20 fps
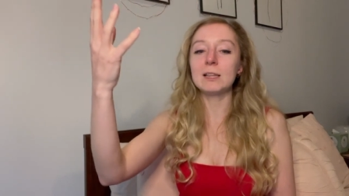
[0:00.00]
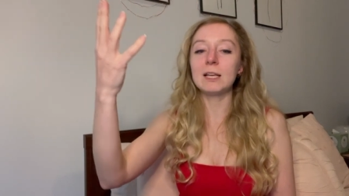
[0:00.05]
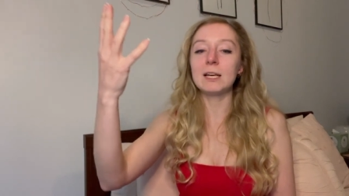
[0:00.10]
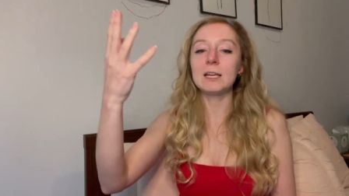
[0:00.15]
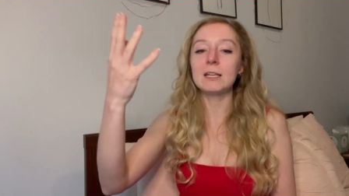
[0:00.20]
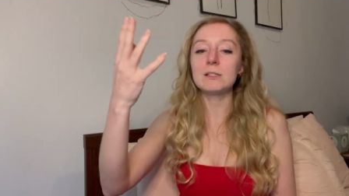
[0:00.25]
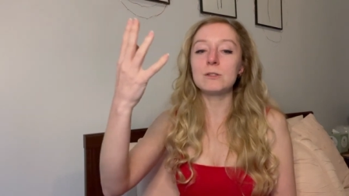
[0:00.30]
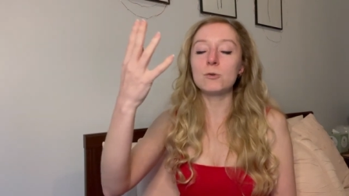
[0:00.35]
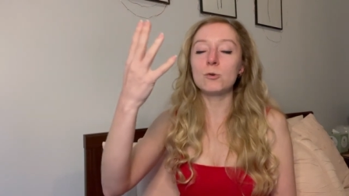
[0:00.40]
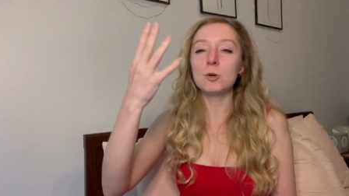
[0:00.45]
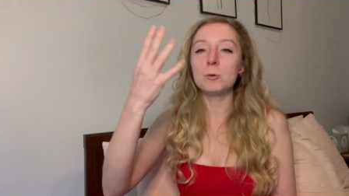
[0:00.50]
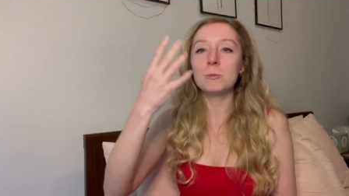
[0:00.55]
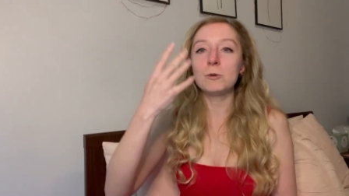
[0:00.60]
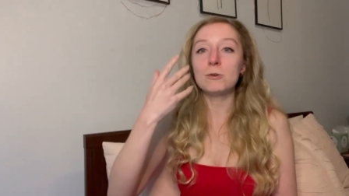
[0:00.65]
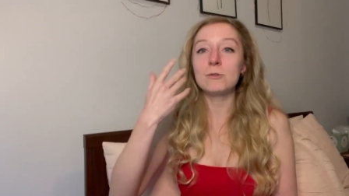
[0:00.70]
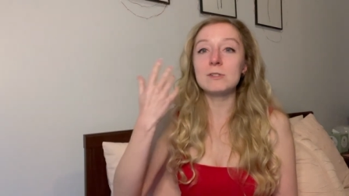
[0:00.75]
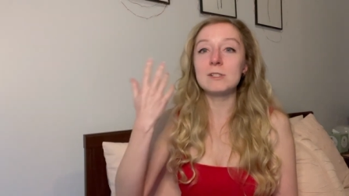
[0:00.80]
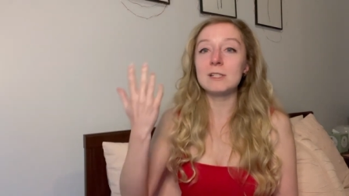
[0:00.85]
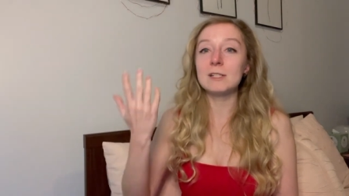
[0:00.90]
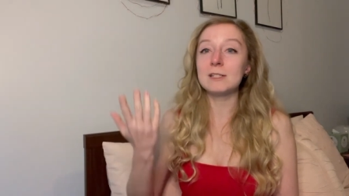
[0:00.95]
Like
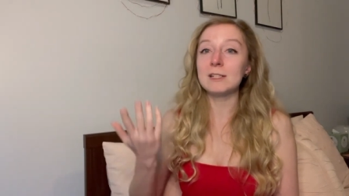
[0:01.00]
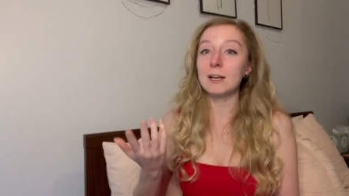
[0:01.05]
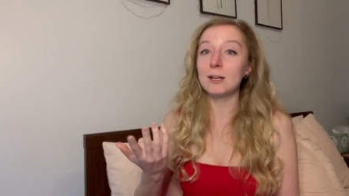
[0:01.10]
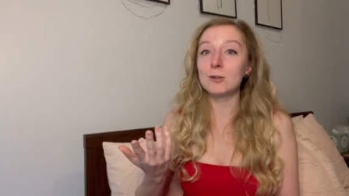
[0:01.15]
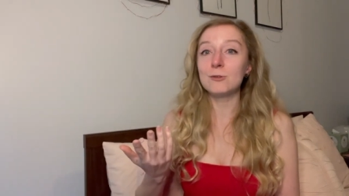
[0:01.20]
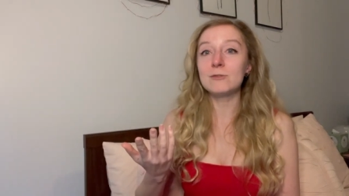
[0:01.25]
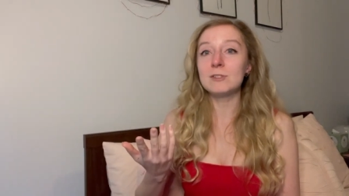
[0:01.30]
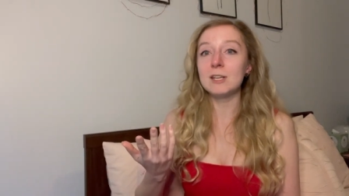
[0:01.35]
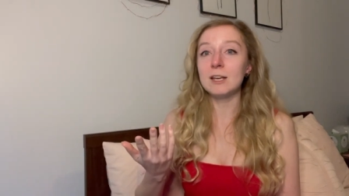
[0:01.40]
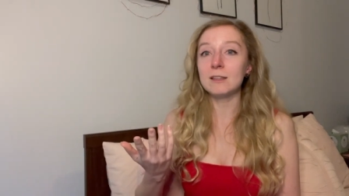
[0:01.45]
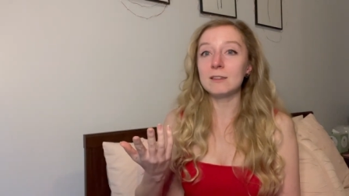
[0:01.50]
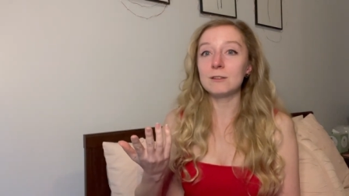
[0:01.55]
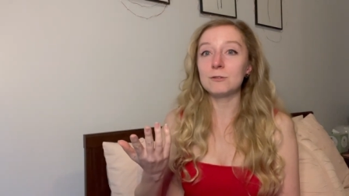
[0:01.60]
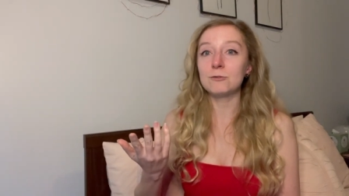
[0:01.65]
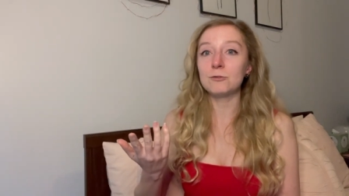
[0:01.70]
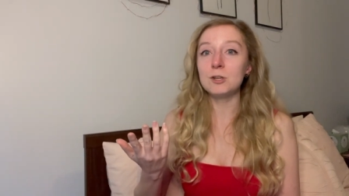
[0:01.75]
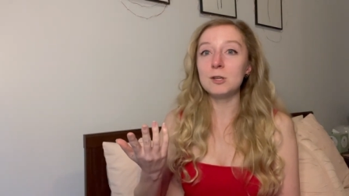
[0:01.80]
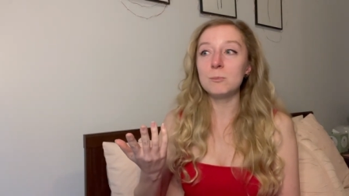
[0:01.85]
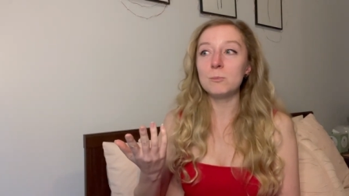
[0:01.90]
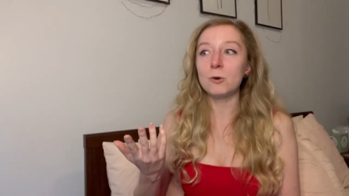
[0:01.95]
Scorpio is the sign of death
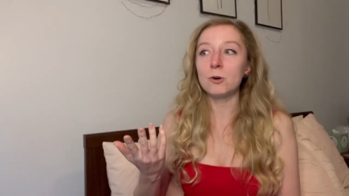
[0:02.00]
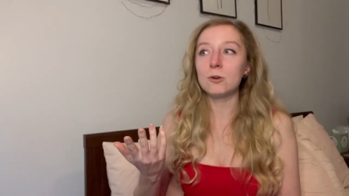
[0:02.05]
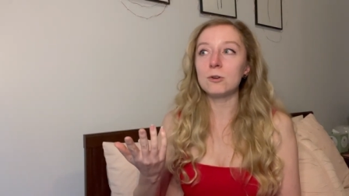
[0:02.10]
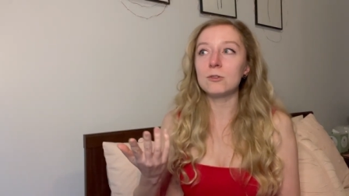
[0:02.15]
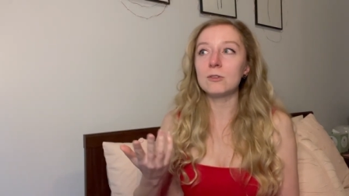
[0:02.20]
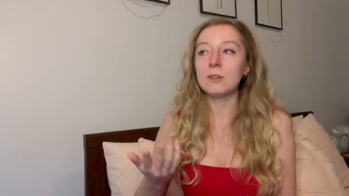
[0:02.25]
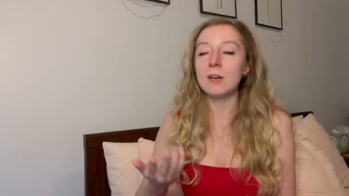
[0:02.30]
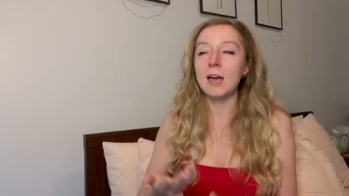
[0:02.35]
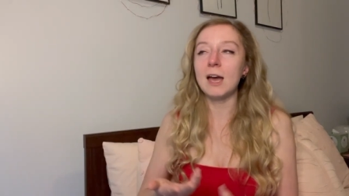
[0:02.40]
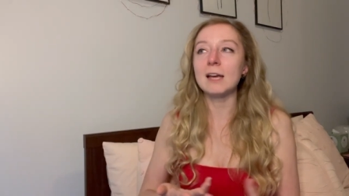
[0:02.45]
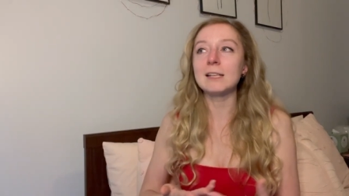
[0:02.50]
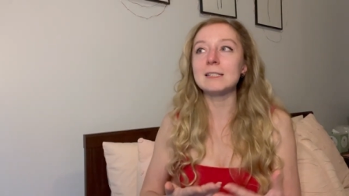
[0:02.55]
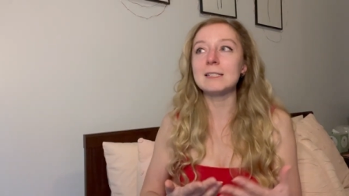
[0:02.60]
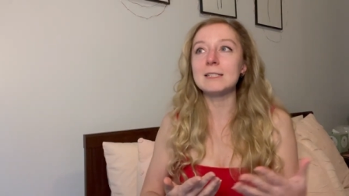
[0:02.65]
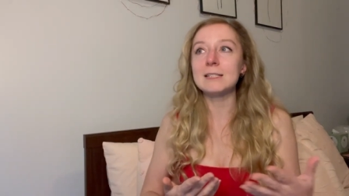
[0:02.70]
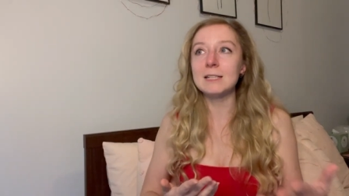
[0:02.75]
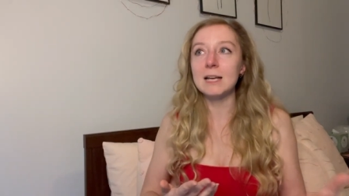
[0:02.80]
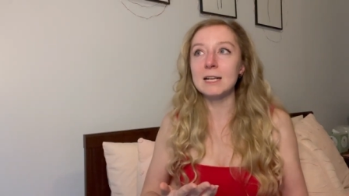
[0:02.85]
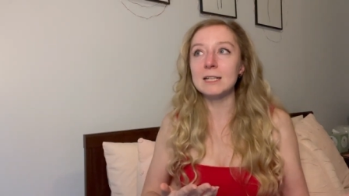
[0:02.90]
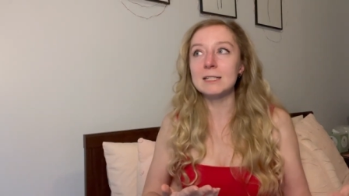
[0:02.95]
and rebirth, and
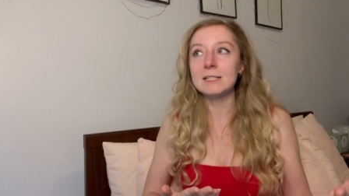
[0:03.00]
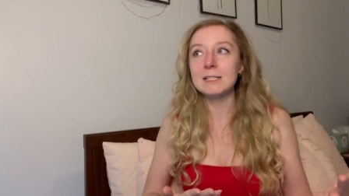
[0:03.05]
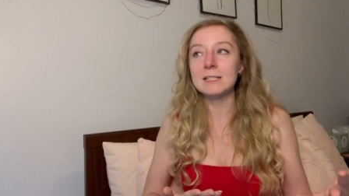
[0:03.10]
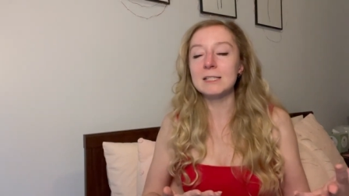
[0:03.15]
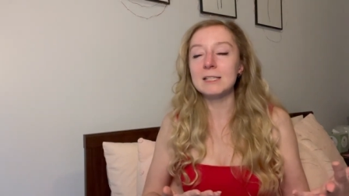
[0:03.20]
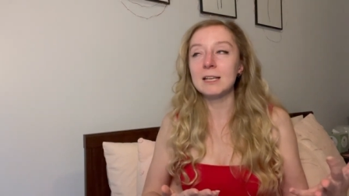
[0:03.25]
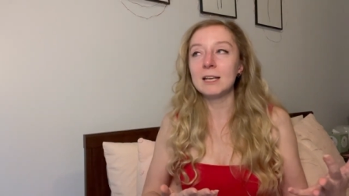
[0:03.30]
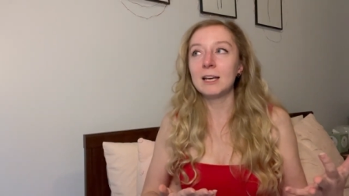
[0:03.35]
sex